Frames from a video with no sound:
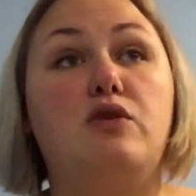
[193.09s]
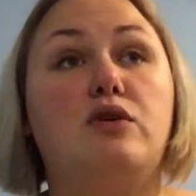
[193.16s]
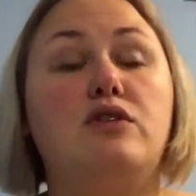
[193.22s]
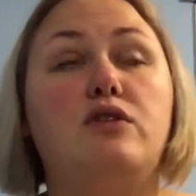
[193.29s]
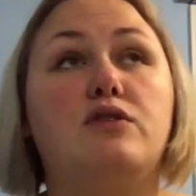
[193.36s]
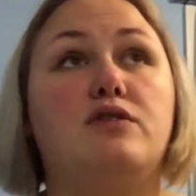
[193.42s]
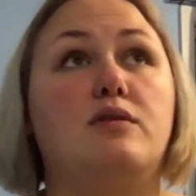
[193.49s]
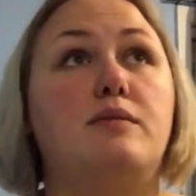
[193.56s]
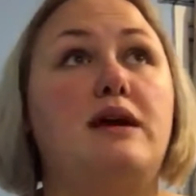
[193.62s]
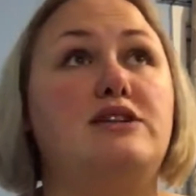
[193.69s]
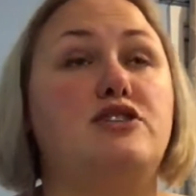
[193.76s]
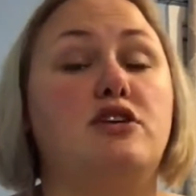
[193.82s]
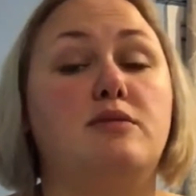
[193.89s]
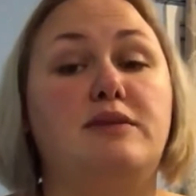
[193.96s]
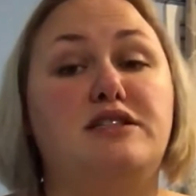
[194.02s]
You can use them
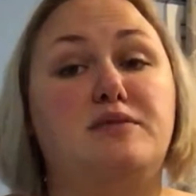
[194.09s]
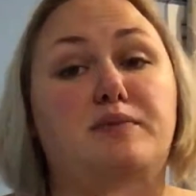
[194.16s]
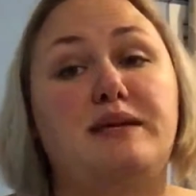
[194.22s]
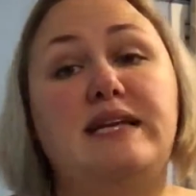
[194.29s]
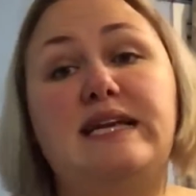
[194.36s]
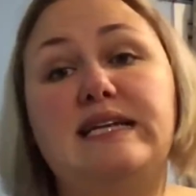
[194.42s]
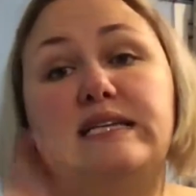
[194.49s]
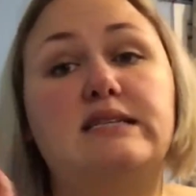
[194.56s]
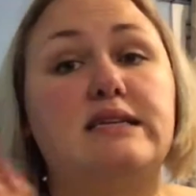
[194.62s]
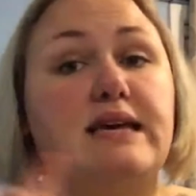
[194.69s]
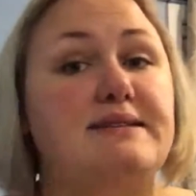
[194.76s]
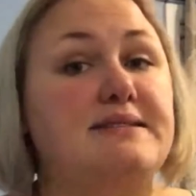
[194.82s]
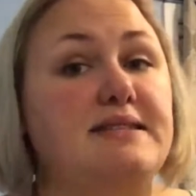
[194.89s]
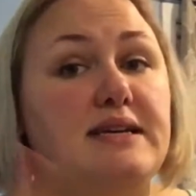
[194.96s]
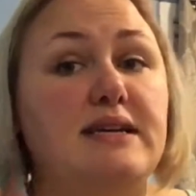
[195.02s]
and turn them into paninis,
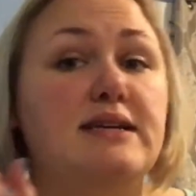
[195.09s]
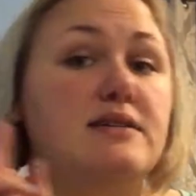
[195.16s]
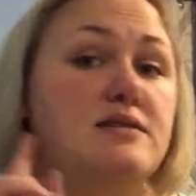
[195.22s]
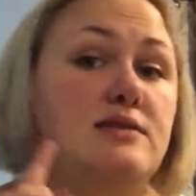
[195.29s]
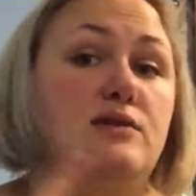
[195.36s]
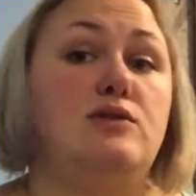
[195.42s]
quesadillas.